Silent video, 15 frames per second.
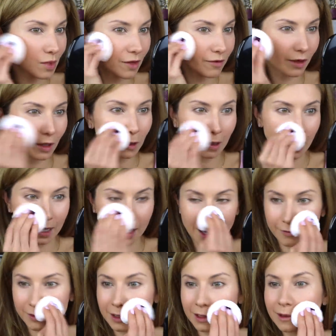I feel like you kind of
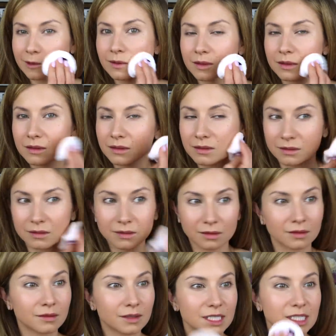have to
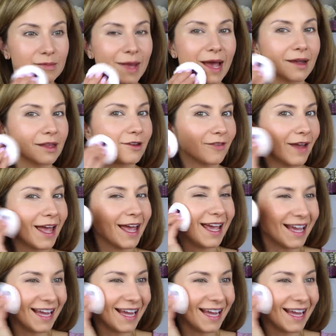smack the face.